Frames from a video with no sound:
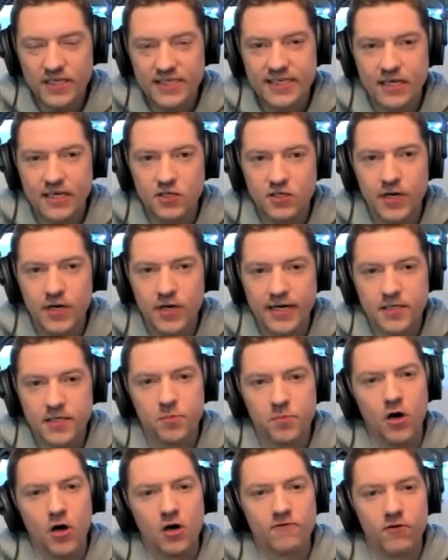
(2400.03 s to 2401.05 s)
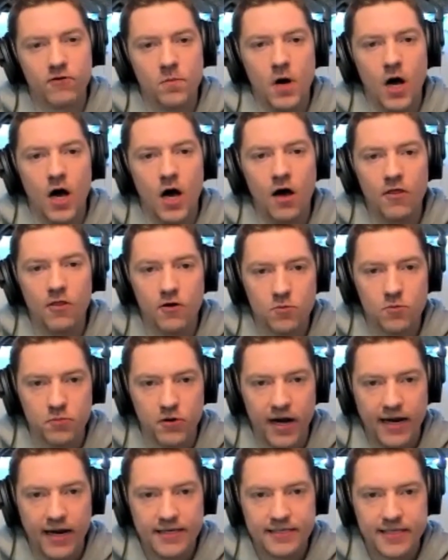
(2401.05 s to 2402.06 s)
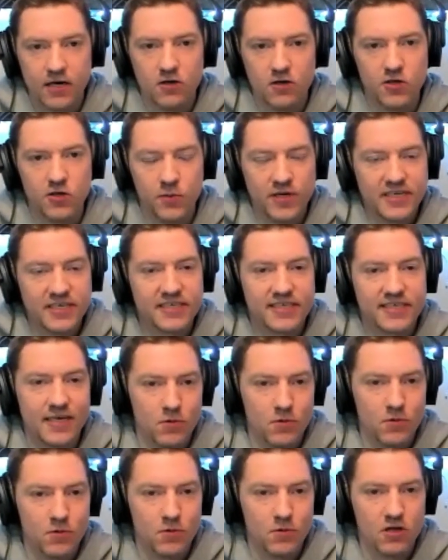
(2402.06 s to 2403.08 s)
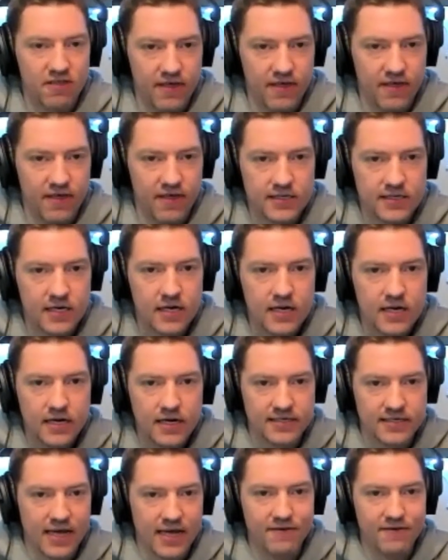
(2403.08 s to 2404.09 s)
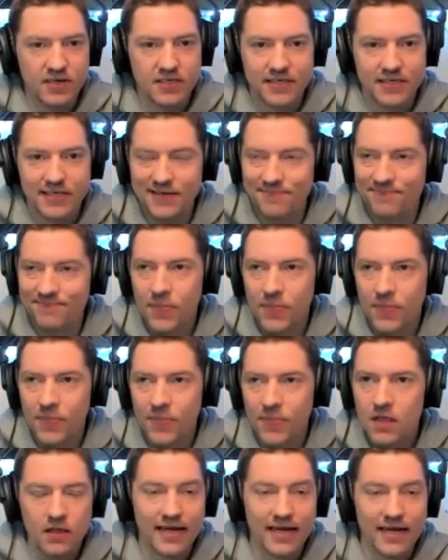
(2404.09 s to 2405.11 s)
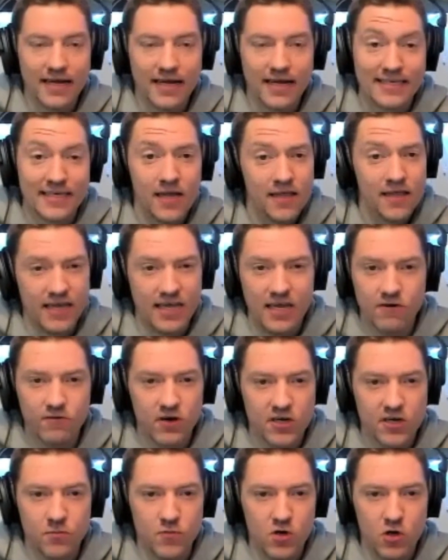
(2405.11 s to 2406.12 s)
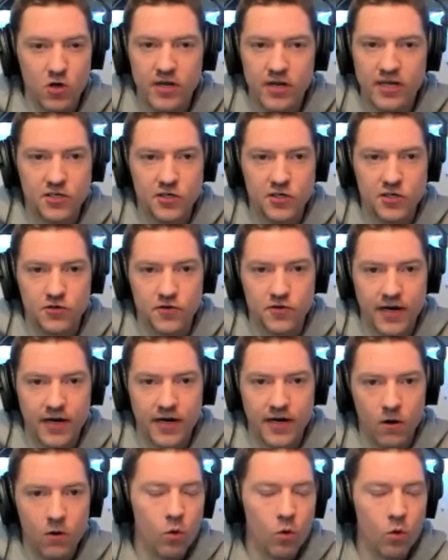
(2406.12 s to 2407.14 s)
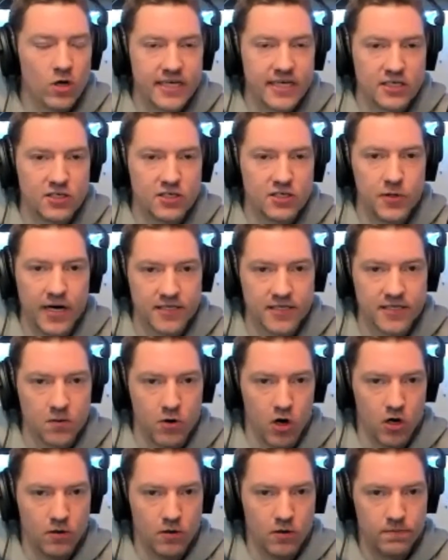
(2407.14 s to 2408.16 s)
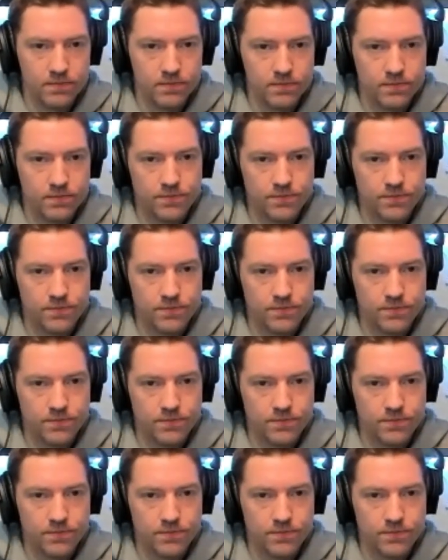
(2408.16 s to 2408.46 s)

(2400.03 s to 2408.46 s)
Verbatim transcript: sets you guys apart from other brands that are doing similar things? Because obviously, like I said, the E rig community, it's huge right now. What sets you guys apart?